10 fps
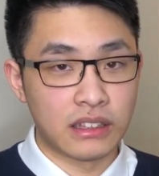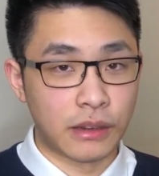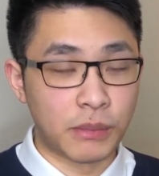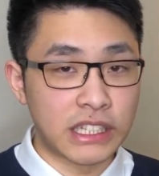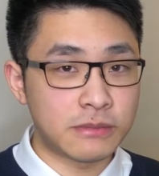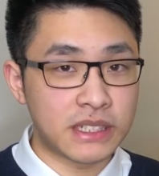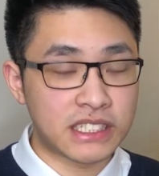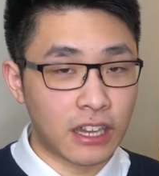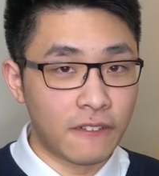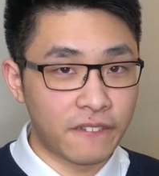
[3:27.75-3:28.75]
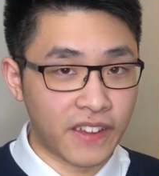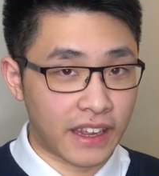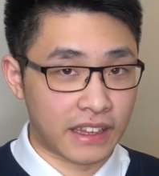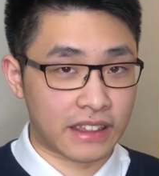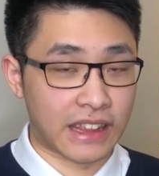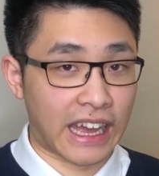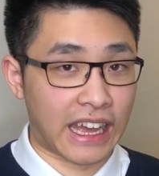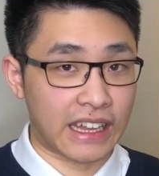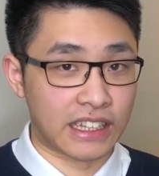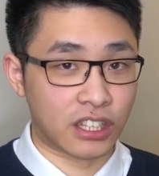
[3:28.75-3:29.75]
There must be something
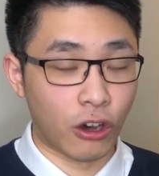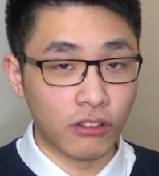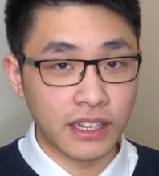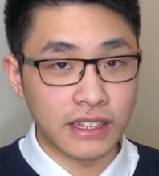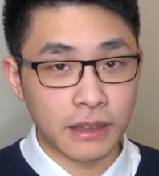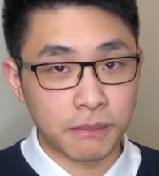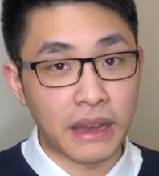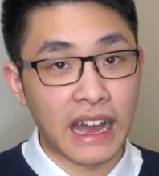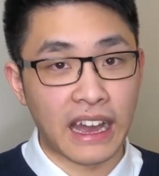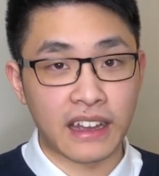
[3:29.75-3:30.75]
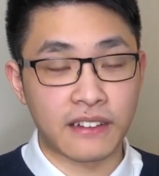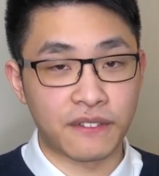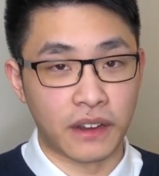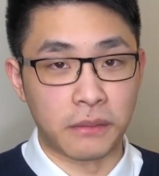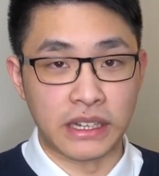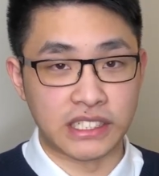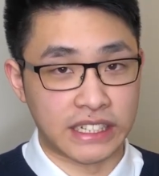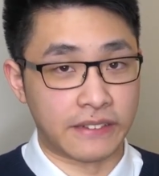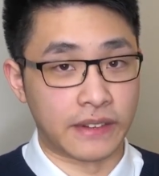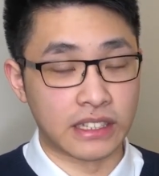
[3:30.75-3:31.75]
that is holding them back from
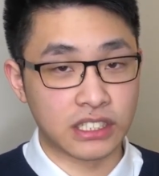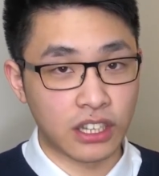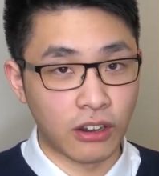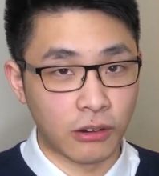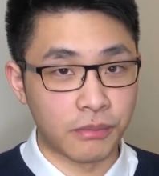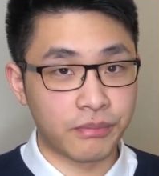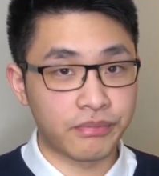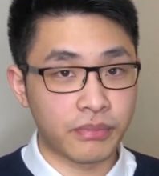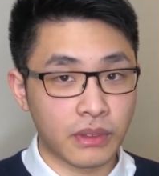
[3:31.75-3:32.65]
achieving this goal.